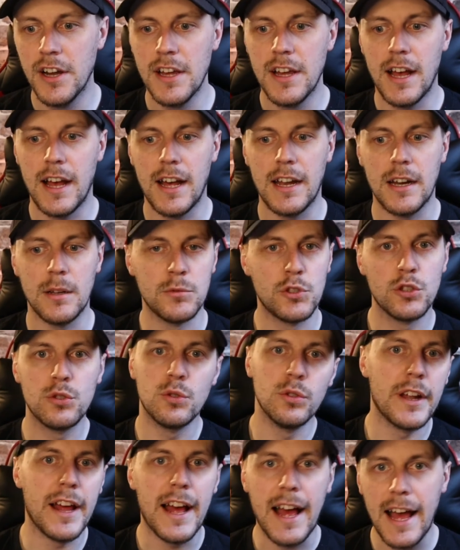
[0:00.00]
and I'm just
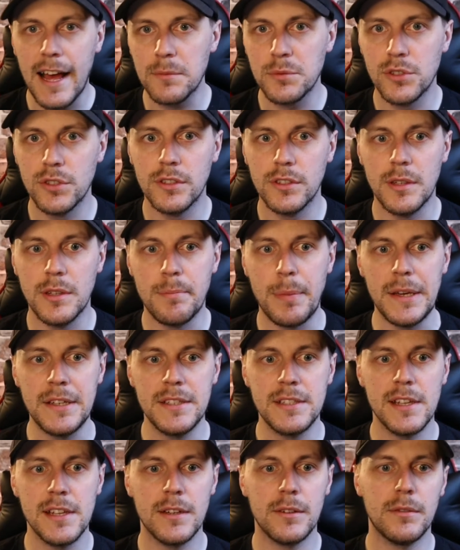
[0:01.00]
going to absolutely
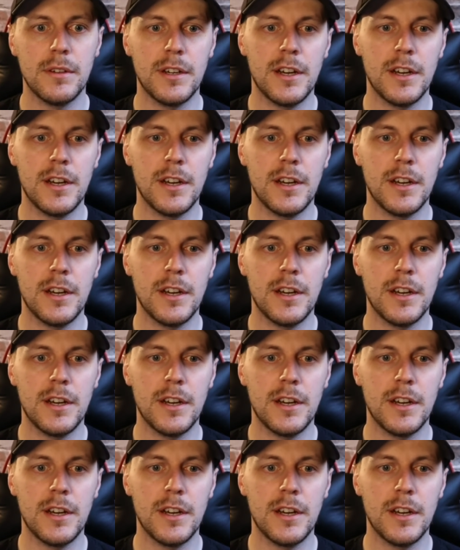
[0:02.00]
beast it.